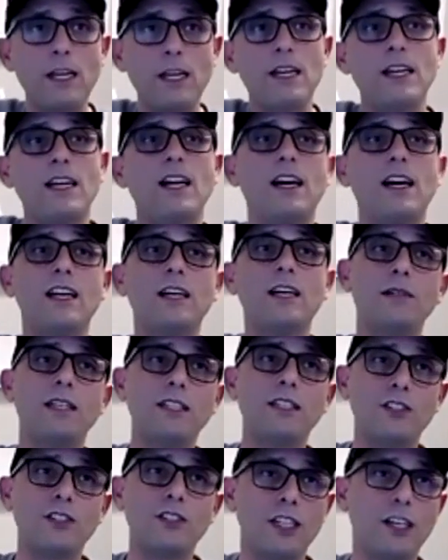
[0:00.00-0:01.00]
um,
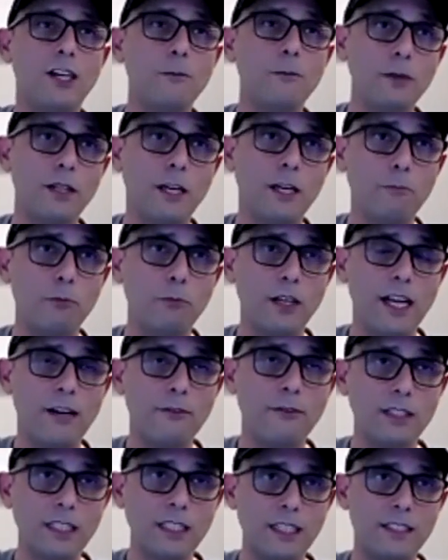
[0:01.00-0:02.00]
into the company and put
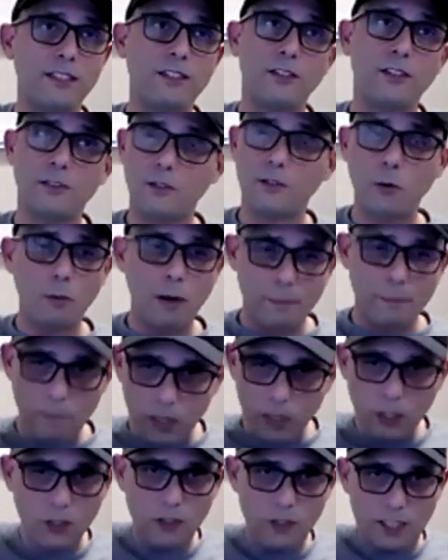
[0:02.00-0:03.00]
everything, you know, all my
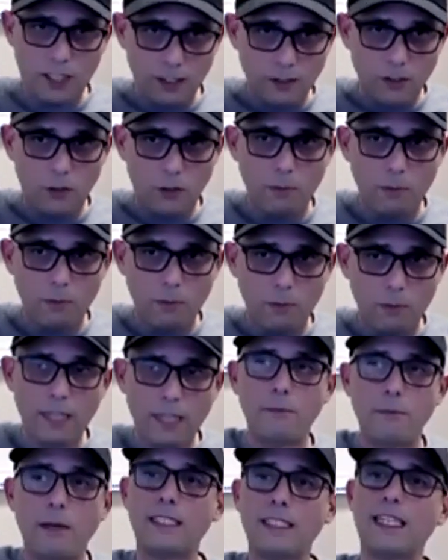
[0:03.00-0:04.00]
bills and all my
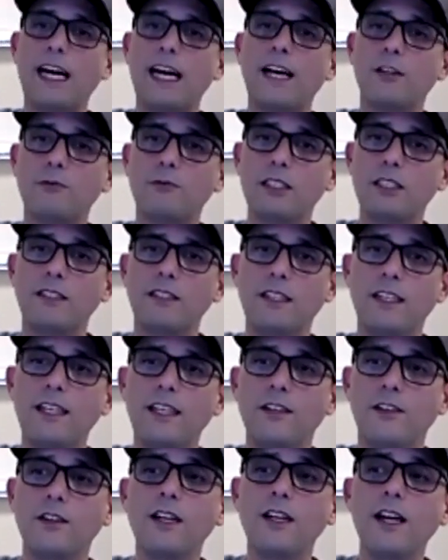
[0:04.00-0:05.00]
my salary into
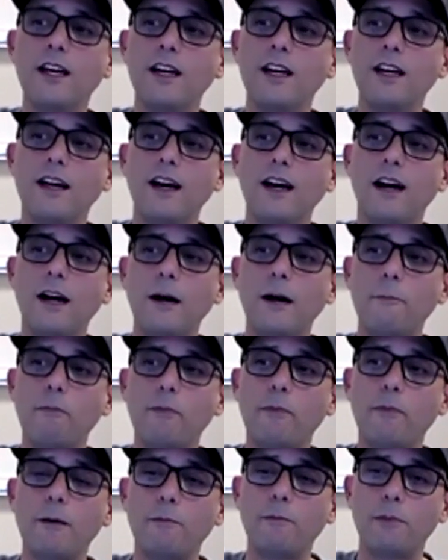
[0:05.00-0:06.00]
here.
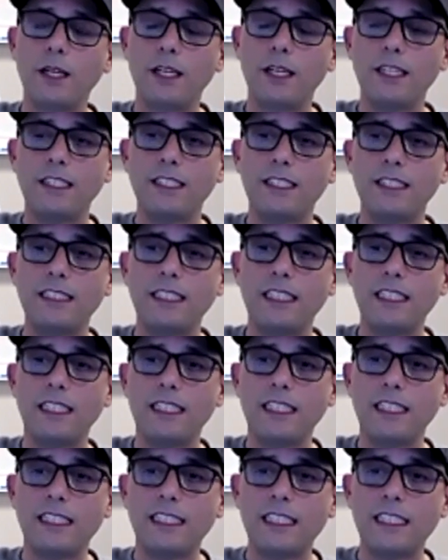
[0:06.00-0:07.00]
Um, but
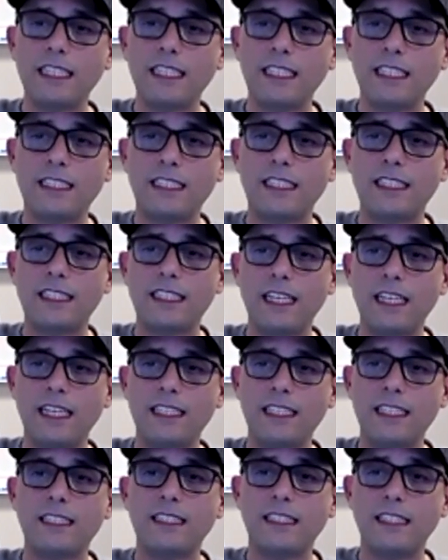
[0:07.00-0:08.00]
it, it's
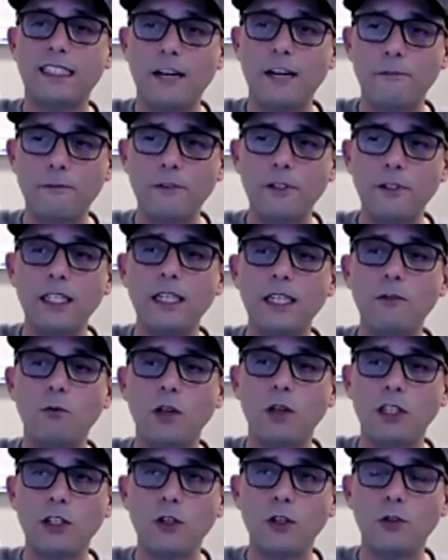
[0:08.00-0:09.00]
it's definitely
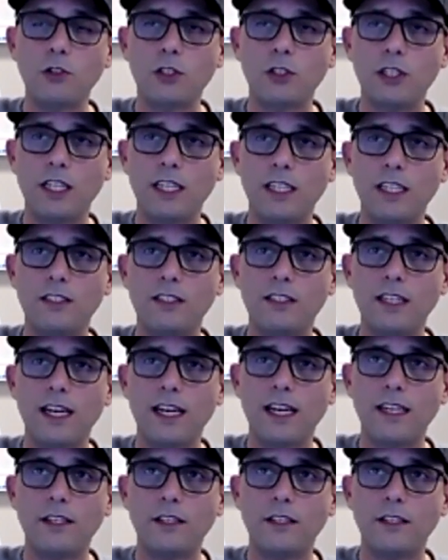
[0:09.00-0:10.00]
one of those things
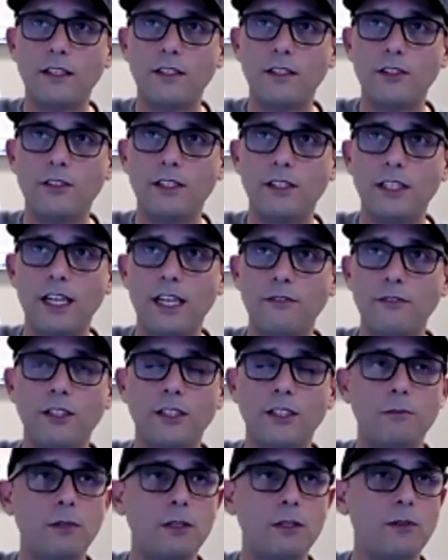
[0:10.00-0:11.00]
that you're never
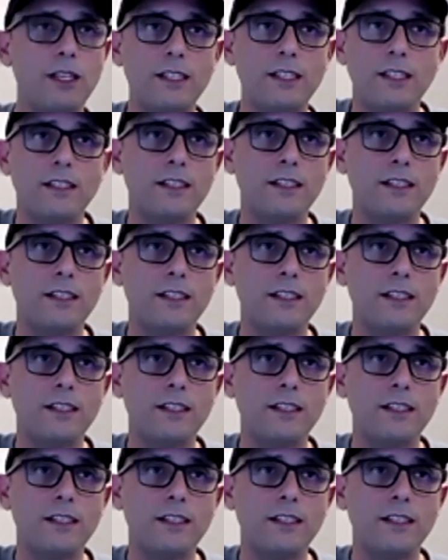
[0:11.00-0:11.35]
going to be ready.